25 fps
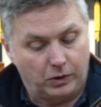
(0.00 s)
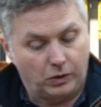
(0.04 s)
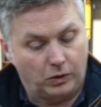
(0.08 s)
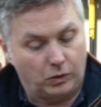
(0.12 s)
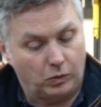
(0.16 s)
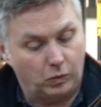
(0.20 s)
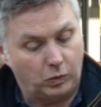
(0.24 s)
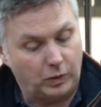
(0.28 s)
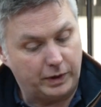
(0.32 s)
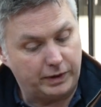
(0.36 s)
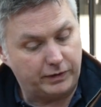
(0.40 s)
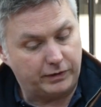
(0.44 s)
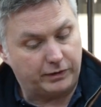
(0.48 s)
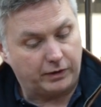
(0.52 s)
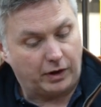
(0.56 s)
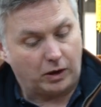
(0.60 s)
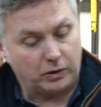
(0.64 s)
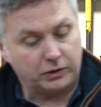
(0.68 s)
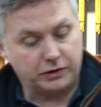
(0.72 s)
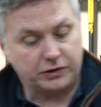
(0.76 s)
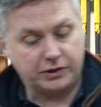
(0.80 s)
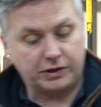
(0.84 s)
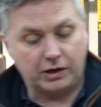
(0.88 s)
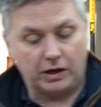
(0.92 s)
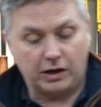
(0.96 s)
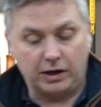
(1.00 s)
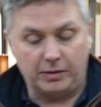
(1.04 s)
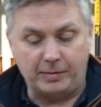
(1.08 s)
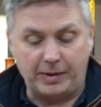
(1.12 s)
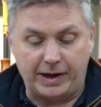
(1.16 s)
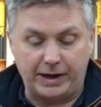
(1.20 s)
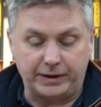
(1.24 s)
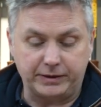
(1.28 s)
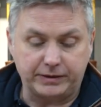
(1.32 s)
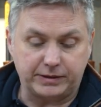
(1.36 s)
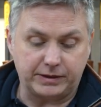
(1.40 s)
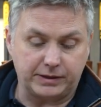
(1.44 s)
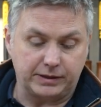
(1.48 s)
with old style of
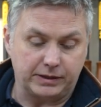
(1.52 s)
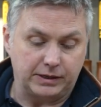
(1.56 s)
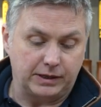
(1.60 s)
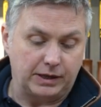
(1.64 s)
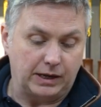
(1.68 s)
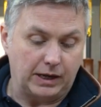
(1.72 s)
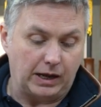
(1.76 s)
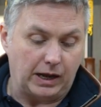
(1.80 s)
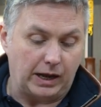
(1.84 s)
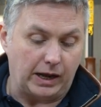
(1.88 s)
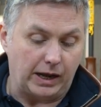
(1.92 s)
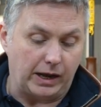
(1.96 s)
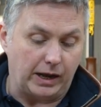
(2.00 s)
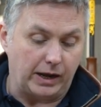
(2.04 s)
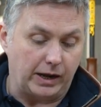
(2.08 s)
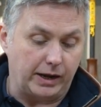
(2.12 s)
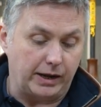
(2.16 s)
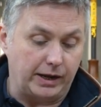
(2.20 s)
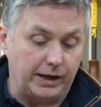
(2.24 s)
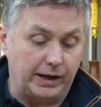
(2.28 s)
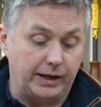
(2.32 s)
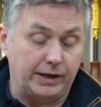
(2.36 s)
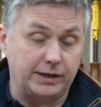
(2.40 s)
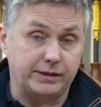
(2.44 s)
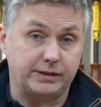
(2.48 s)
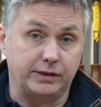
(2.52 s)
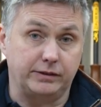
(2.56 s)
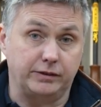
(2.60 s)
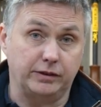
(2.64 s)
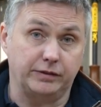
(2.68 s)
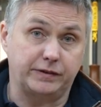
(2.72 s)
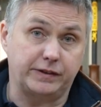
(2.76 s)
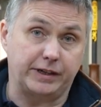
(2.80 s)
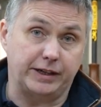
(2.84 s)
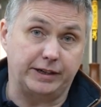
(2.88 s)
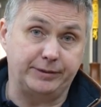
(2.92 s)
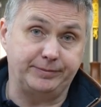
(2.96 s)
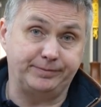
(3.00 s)
mounts is the
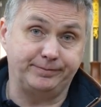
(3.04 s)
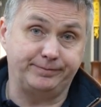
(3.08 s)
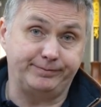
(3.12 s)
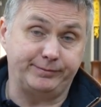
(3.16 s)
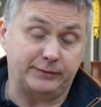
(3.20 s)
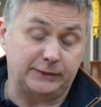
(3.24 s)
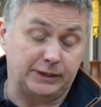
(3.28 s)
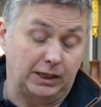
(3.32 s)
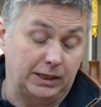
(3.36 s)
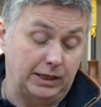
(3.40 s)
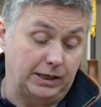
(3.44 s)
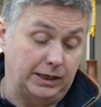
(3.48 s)
dovetail.